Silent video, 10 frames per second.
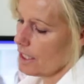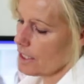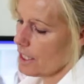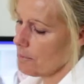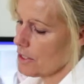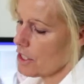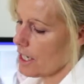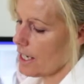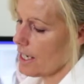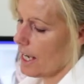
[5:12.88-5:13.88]

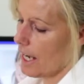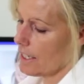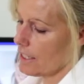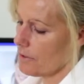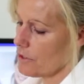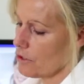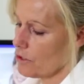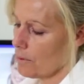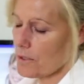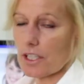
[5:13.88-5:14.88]
temperature, and it gives you
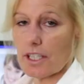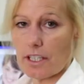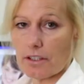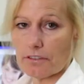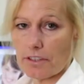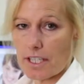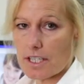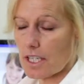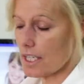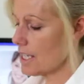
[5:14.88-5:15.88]
an option here of
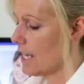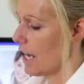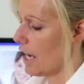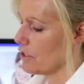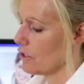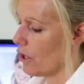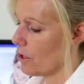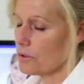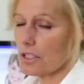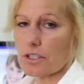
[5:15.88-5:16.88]
heating, and you
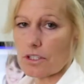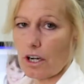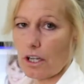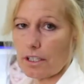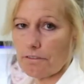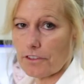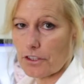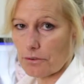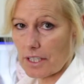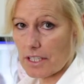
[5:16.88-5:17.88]
hold this dial in for
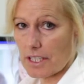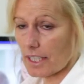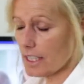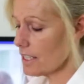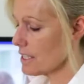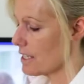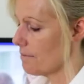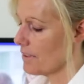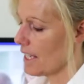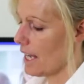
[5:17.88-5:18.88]
3 seconds,
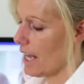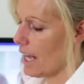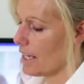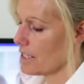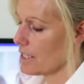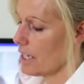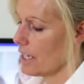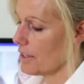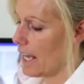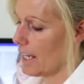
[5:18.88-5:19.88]
and
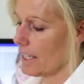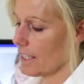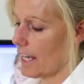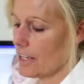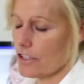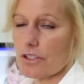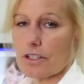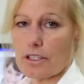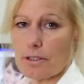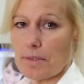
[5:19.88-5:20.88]
that engages
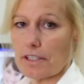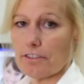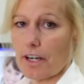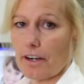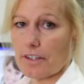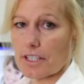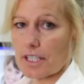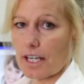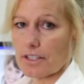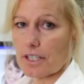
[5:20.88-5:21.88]
the humidifier and
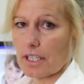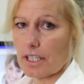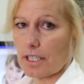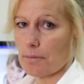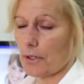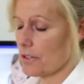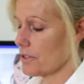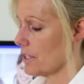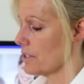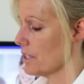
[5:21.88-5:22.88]
starts the heating
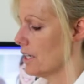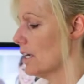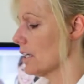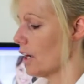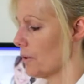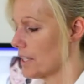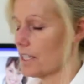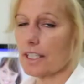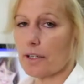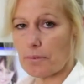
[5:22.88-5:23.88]
process. Go
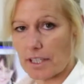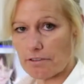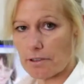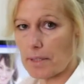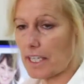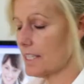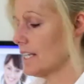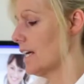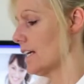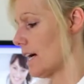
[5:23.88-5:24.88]
and get ready for bed,
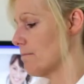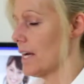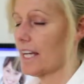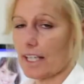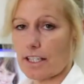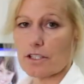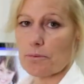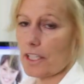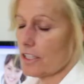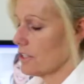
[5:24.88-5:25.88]
come back and it's
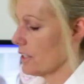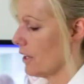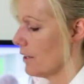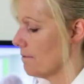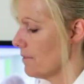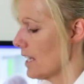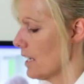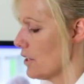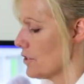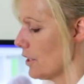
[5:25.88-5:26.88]
ready to go.
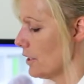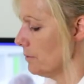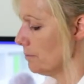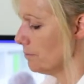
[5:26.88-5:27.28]
So